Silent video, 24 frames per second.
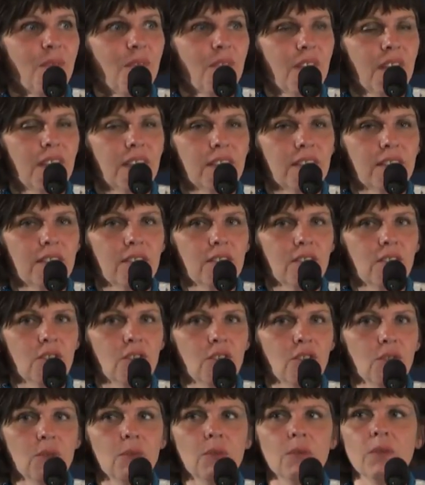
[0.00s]
that
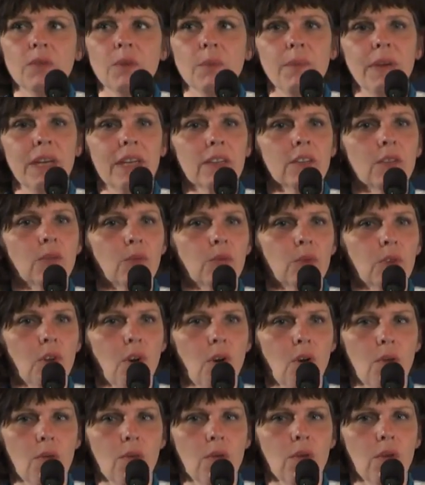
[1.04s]
soon the banks would
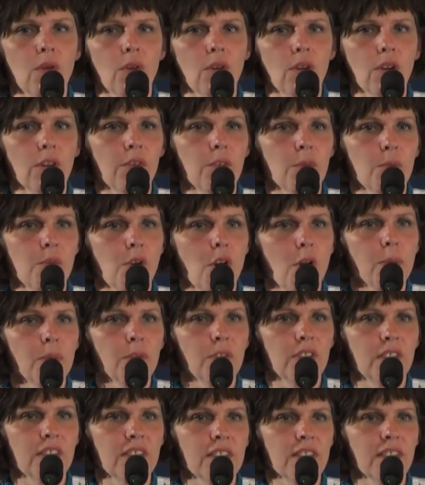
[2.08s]
own all of the
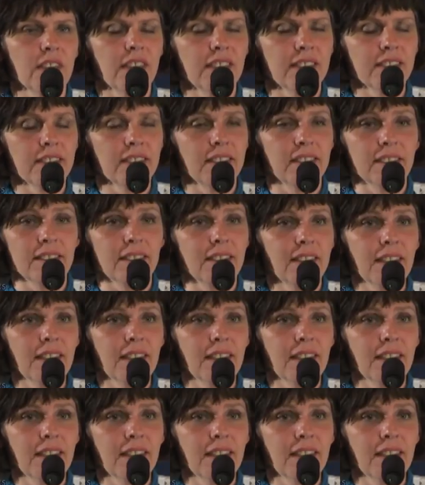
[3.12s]
properties in Iceland,